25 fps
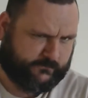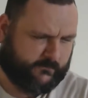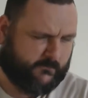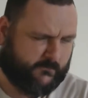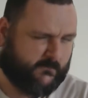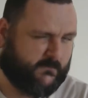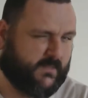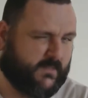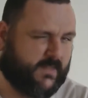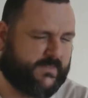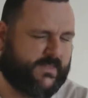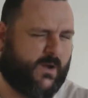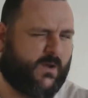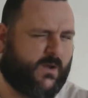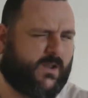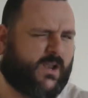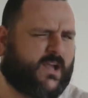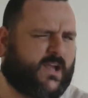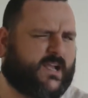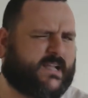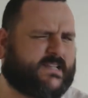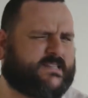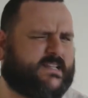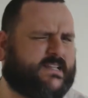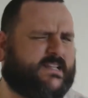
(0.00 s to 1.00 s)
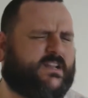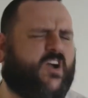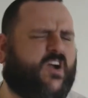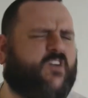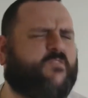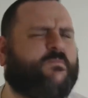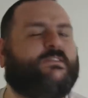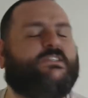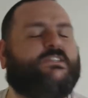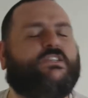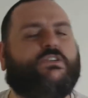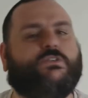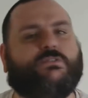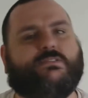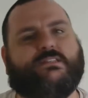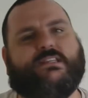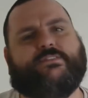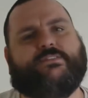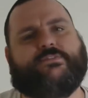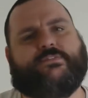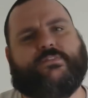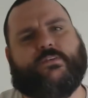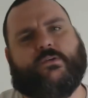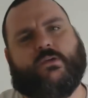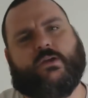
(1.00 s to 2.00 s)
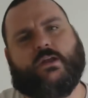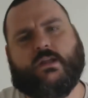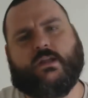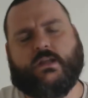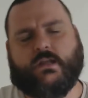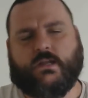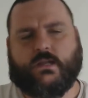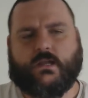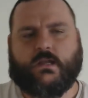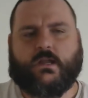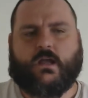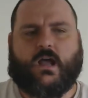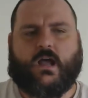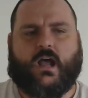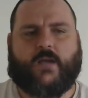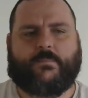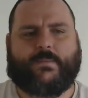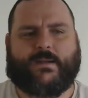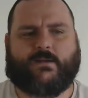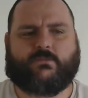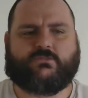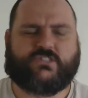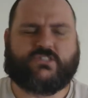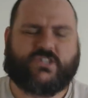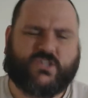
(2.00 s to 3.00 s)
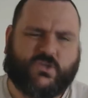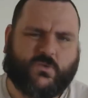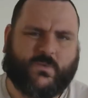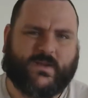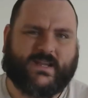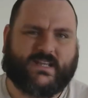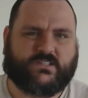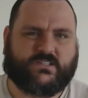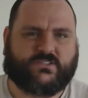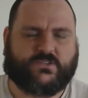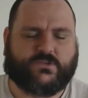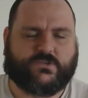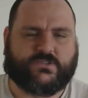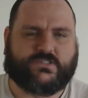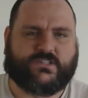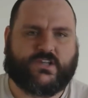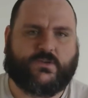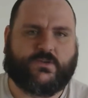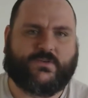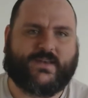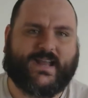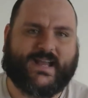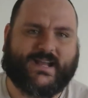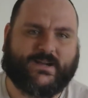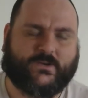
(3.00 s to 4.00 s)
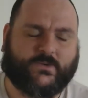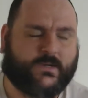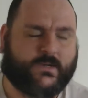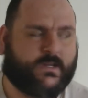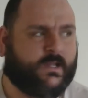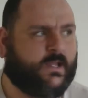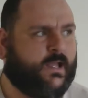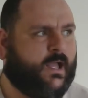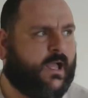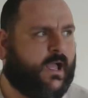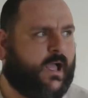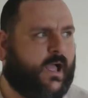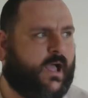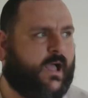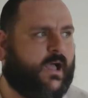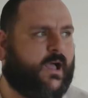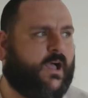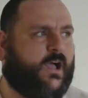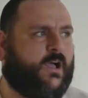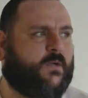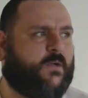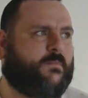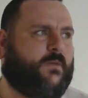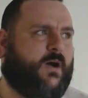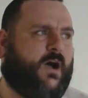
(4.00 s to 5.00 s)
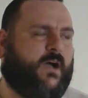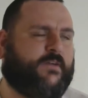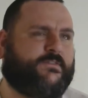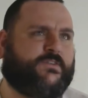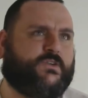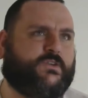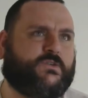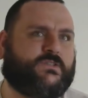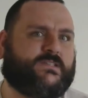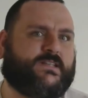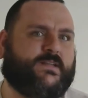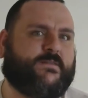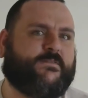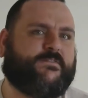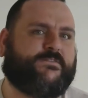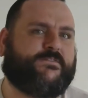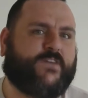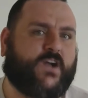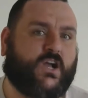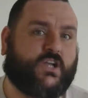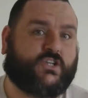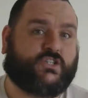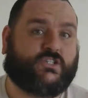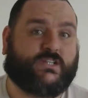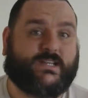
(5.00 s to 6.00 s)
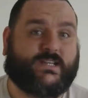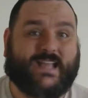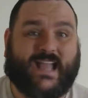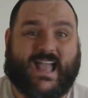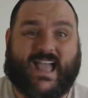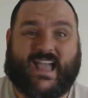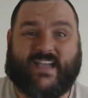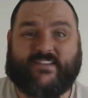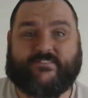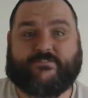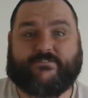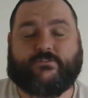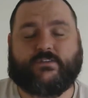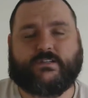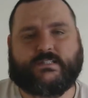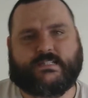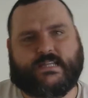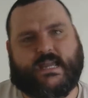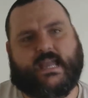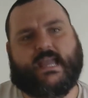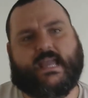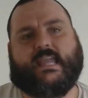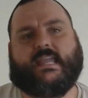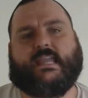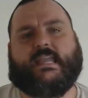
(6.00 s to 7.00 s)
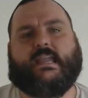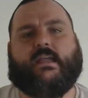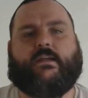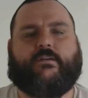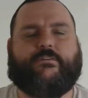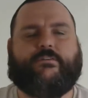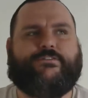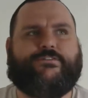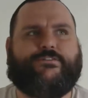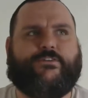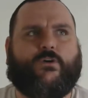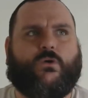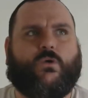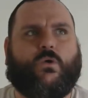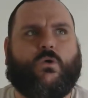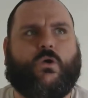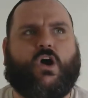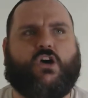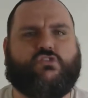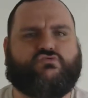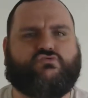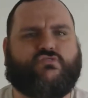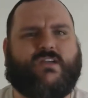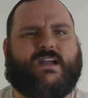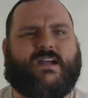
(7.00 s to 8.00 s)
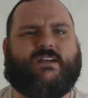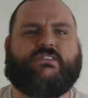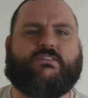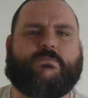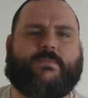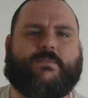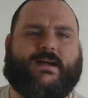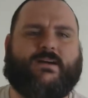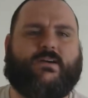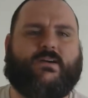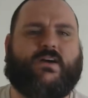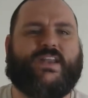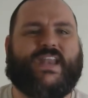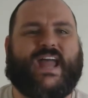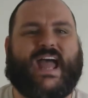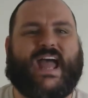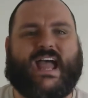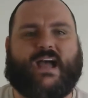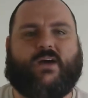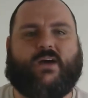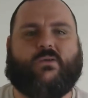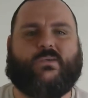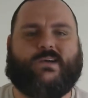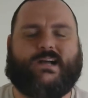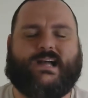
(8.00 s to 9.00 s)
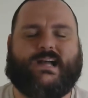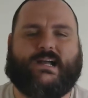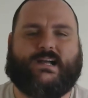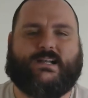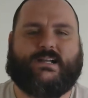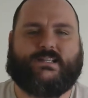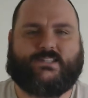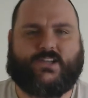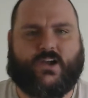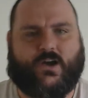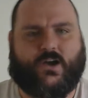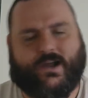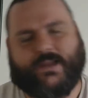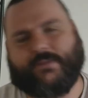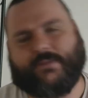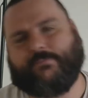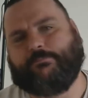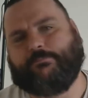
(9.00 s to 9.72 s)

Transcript: Now, like I said, I've been using this for about 2 weeks or so now. I've used it virtually every day for around about an hour at a time.